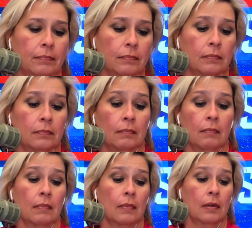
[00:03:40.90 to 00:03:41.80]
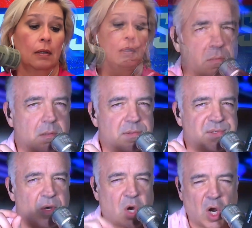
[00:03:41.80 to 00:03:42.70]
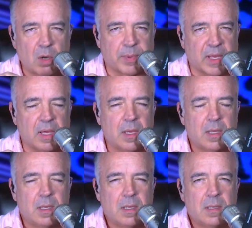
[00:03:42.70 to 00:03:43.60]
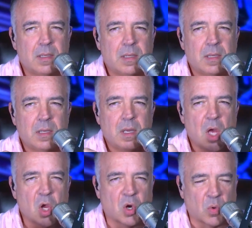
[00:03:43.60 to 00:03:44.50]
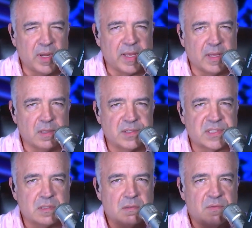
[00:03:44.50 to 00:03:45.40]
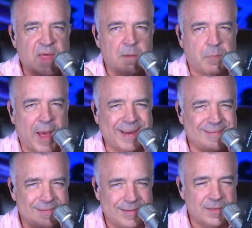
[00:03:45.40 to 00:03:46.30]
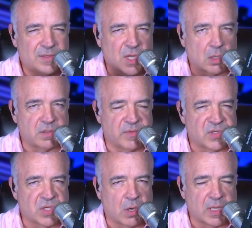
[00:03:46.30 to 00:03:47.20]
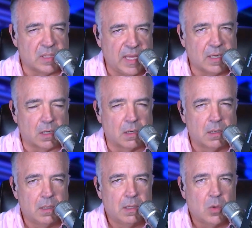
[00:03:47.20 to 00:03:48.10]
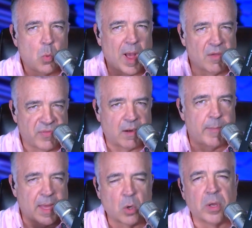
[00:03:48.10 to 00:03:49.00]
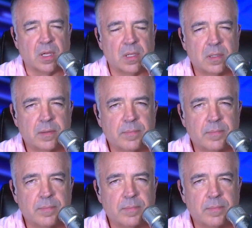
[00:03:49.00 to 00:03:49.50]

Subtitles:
So I just want to understand. So Kirby agrees that Biden did talk to the Saudi leader while there about oil.